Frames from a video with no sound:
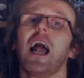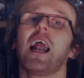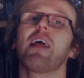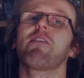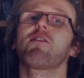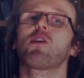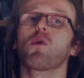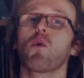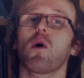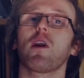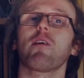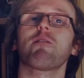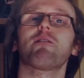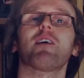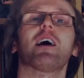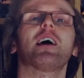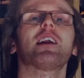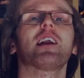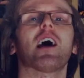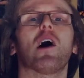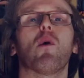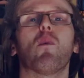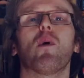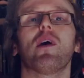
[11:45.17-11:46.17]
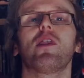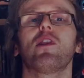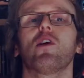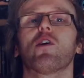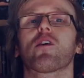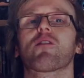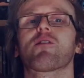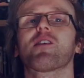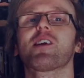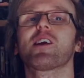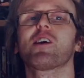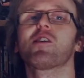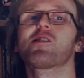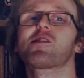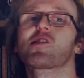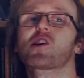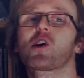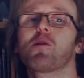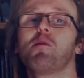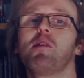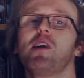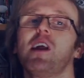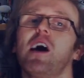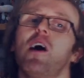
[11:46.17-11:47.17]
And if you want to find out when those videos are
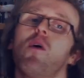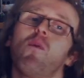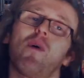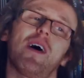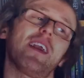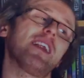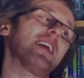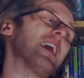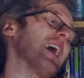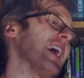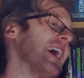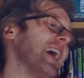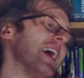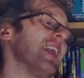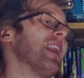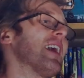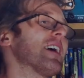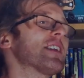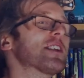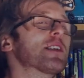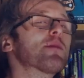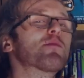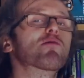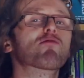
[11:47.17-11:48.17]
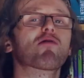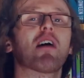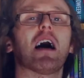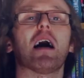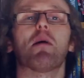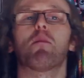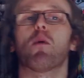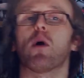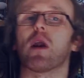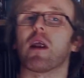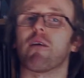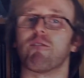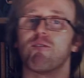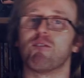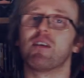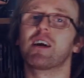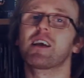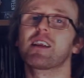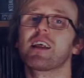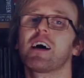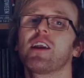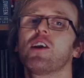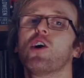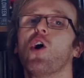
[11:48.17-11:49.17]
coming out, why don't you hit that subscribe button and ring
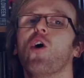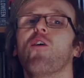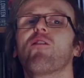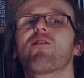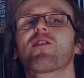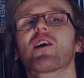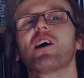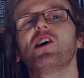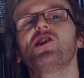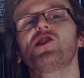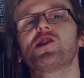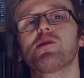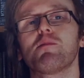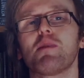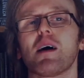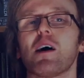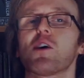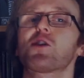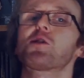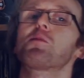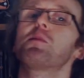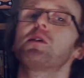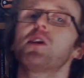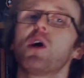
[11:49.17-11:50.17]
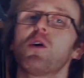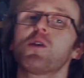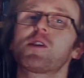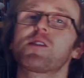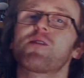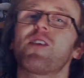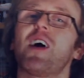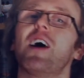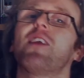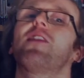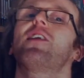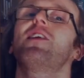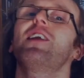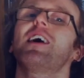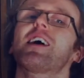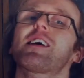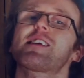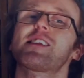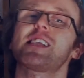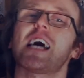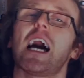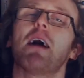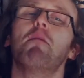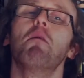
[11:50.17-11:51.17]
that notification bell to be notified the
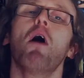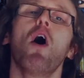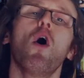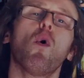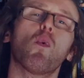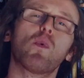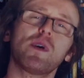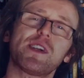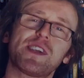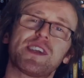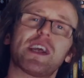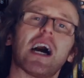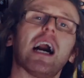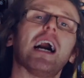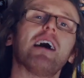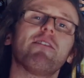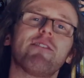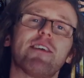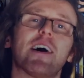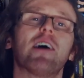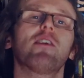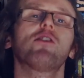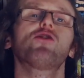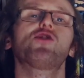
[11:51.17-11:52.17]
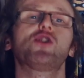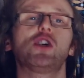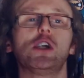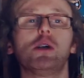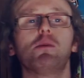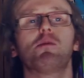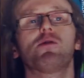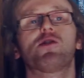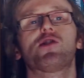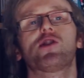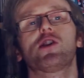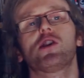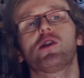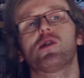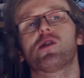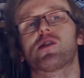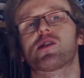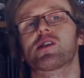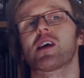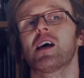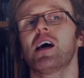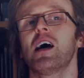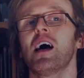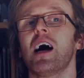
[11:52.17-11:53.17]
next time we dive down the Tube of
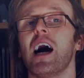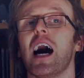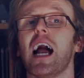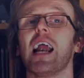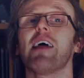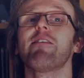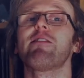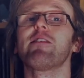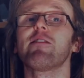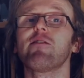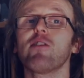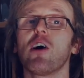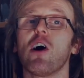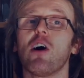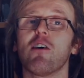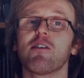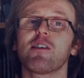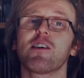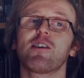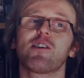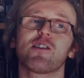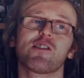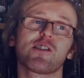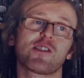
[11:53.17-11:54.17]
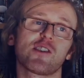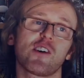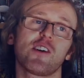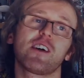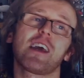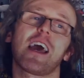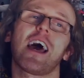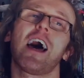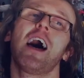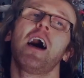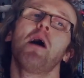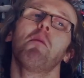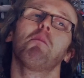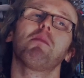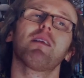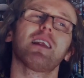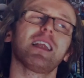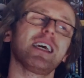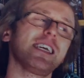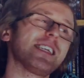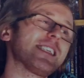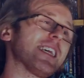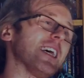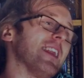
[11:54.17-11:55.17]
Toons. And if you've not already done so yet,
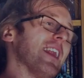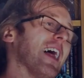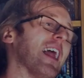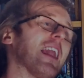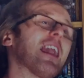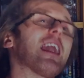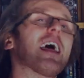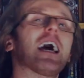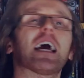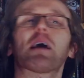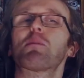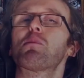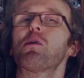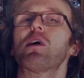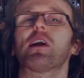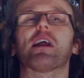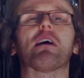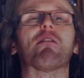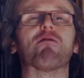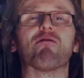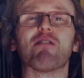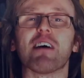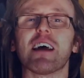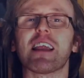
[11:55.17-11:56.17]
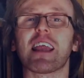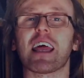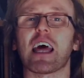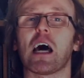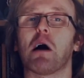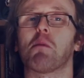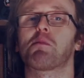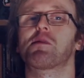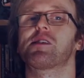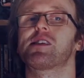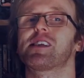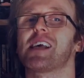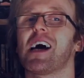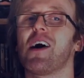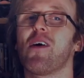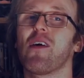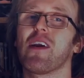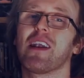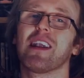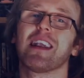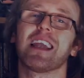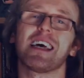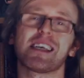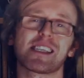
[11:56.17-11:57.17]
please hit that like button. It really helps us out
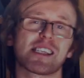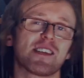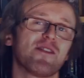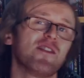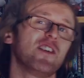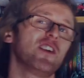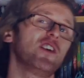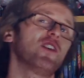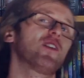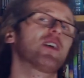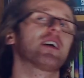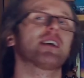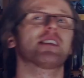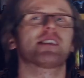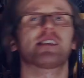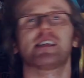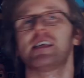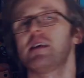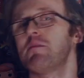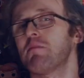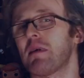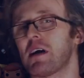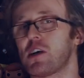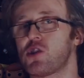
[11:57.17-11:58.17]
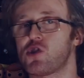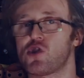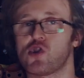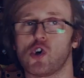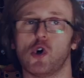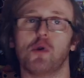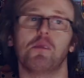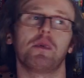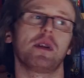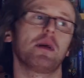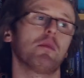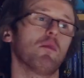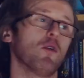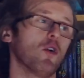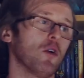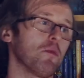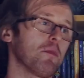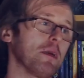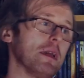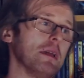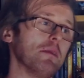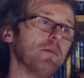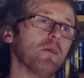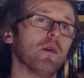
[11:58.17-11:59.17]
and lets the video get seen by so many more
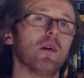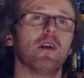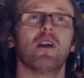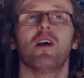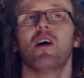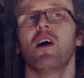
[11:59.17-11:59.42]
people.